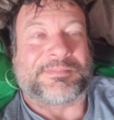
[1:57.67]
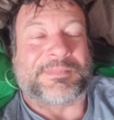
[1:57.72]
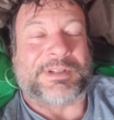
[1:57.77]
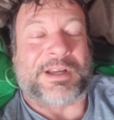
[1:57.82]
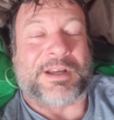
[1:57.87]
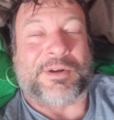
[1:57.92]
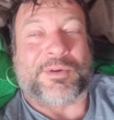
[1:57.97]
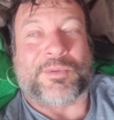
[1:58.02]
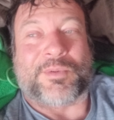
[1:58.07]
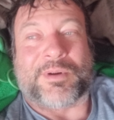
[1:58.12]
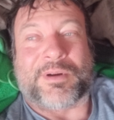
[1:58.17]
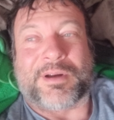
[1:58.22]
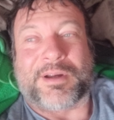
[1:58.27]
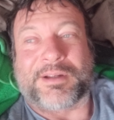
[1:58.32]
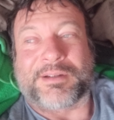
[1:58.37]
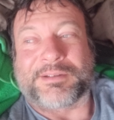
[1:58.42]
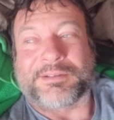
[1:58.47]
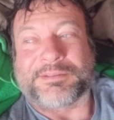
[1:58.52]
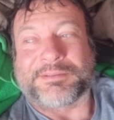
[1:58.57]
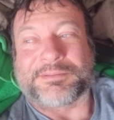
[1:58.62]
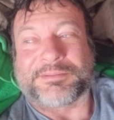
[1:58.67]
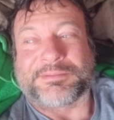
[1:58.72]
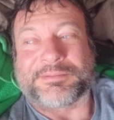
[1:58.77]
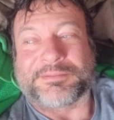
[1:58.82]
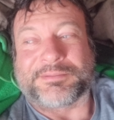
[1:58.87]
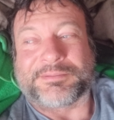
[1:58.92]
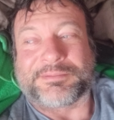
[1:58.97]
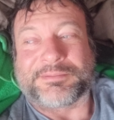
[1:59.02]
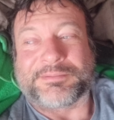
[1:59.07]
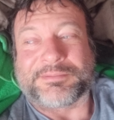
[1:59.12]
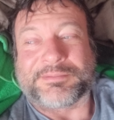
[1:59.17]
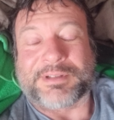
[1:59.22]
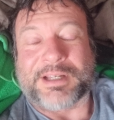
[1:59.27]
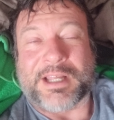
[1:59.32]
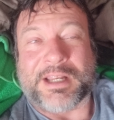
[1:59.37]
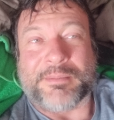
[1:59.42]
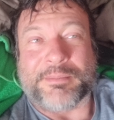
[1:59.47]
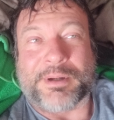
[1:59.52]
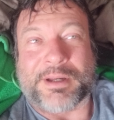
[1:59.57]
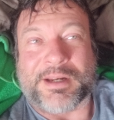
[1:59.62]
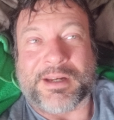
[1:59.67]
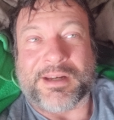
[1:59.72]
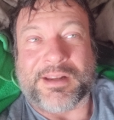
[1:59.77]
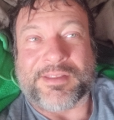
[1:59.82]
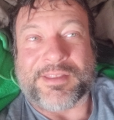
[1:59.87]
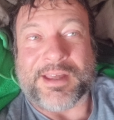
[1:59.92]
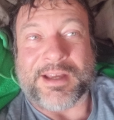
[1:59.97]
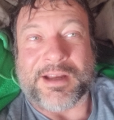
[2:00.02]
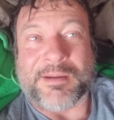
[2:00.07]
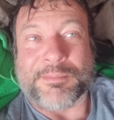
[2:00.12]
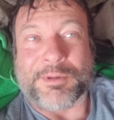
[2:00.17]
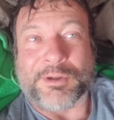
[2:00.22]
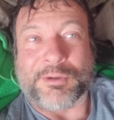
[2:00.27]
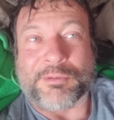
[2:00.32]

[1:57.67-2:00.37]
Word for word: I don't want anybody to think I'm the